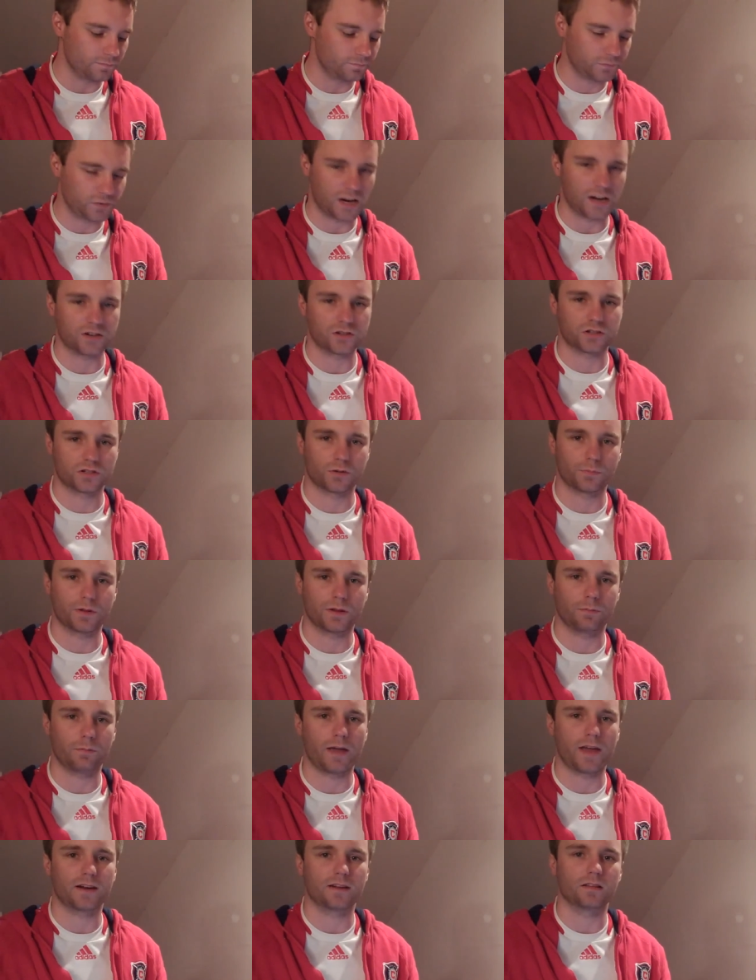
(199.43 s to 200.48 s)
changes are
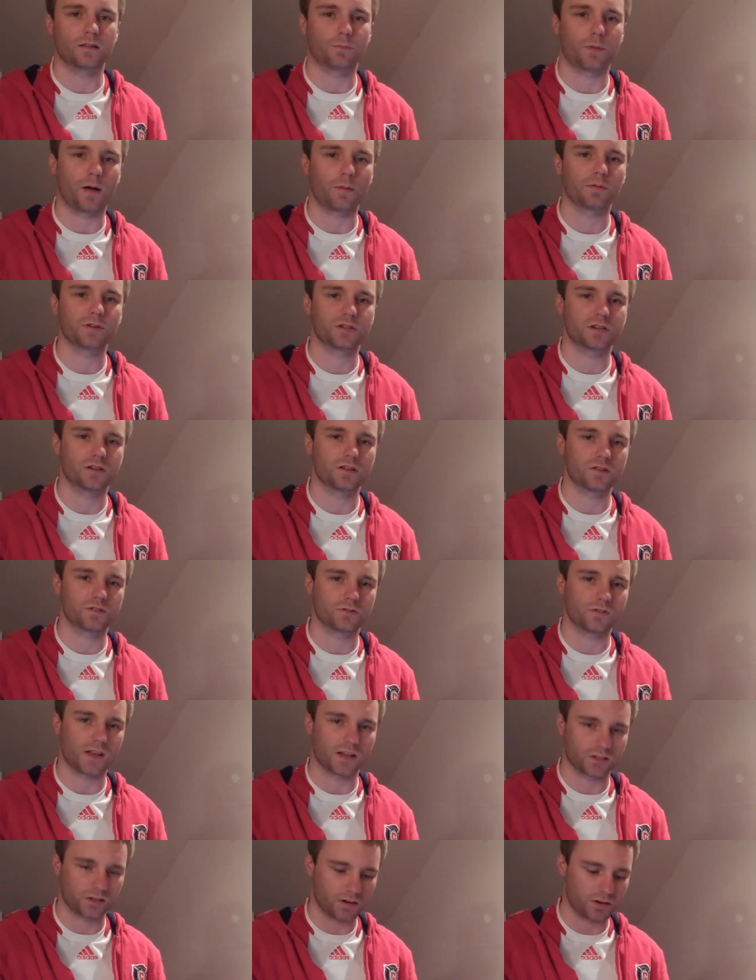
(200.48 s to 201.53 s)
being made in the publishing
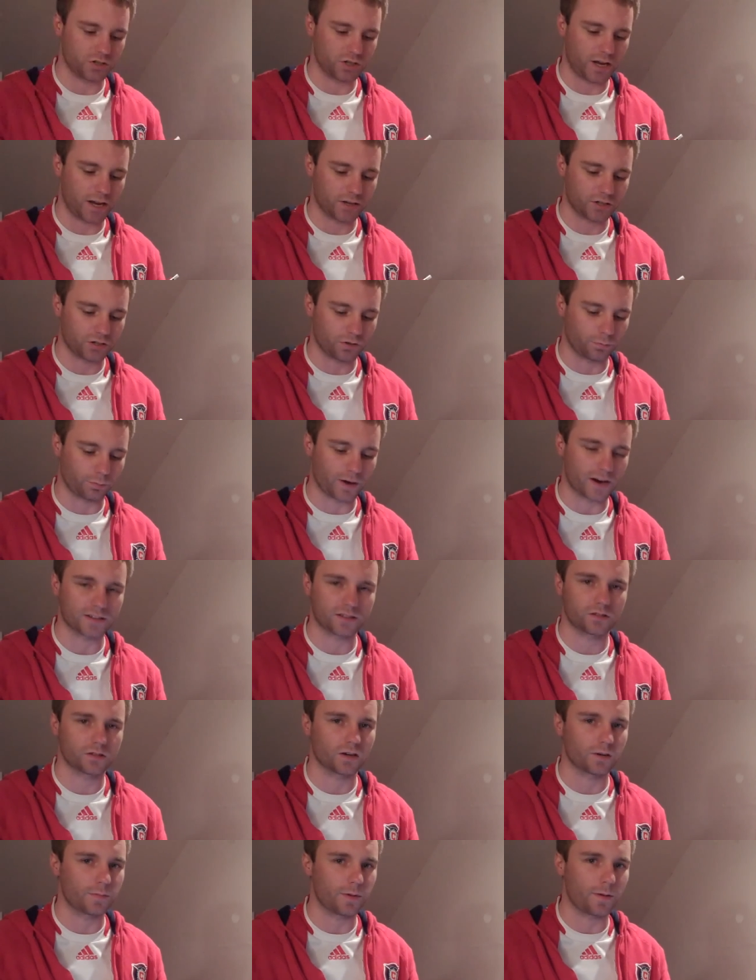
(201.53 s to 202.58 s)
industry, that's going to change, so
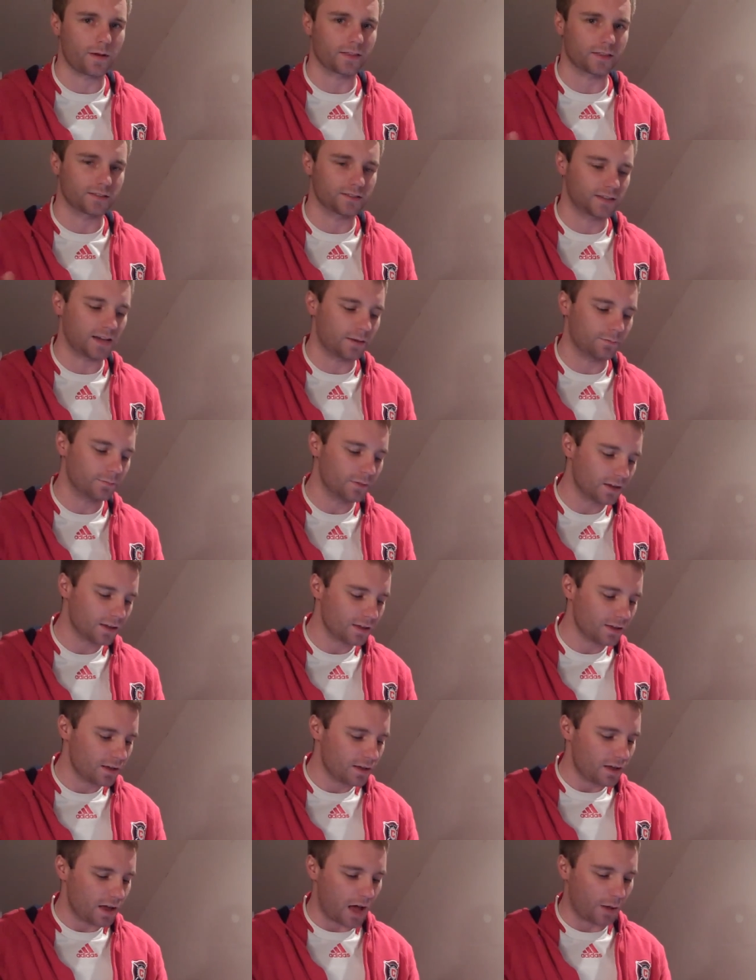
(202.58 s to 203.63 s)
prices are going to be about the same
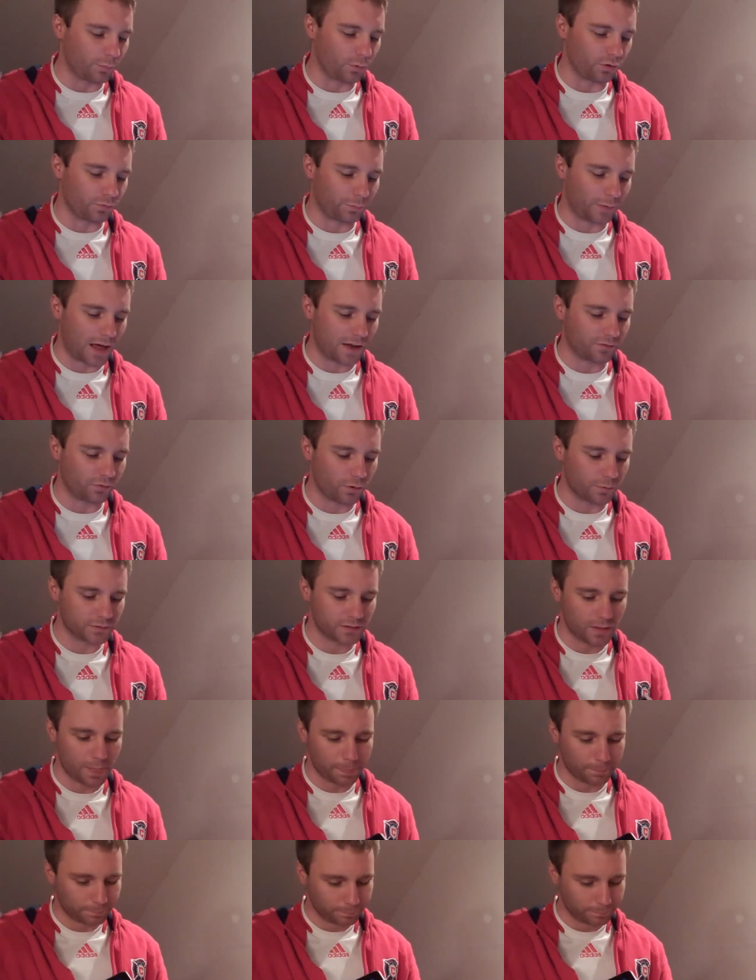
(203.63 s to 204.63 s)
on both platforms.